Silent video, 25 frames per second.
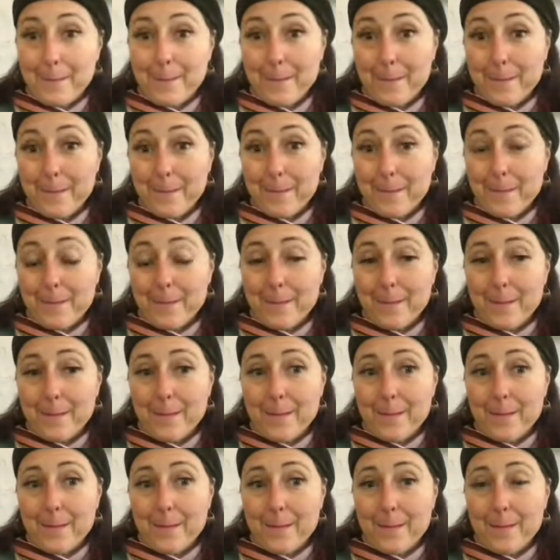
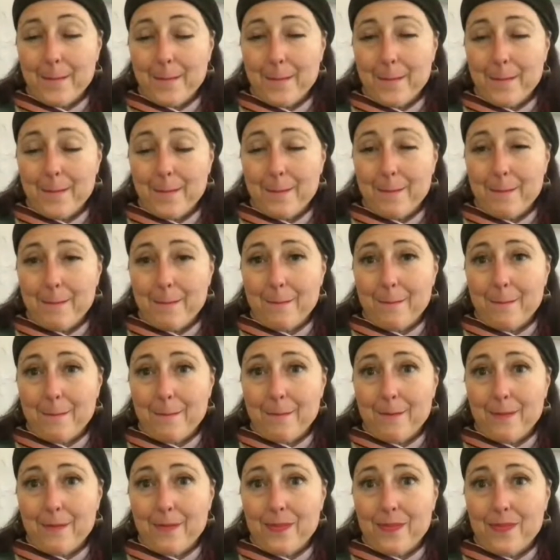
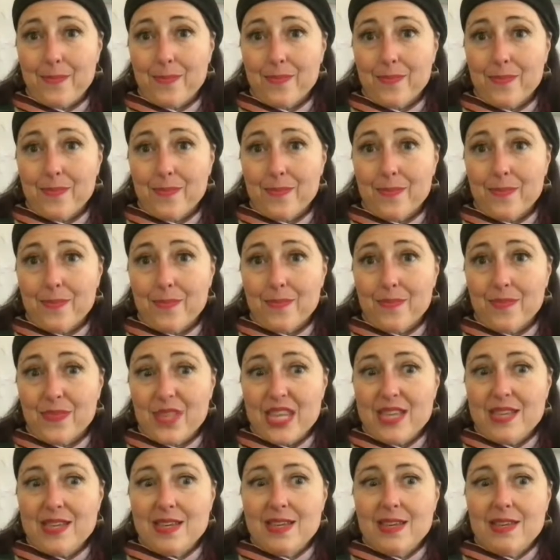
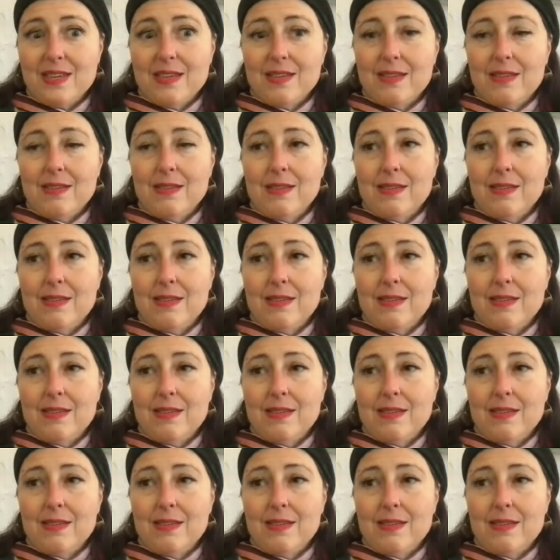Nobody speaks.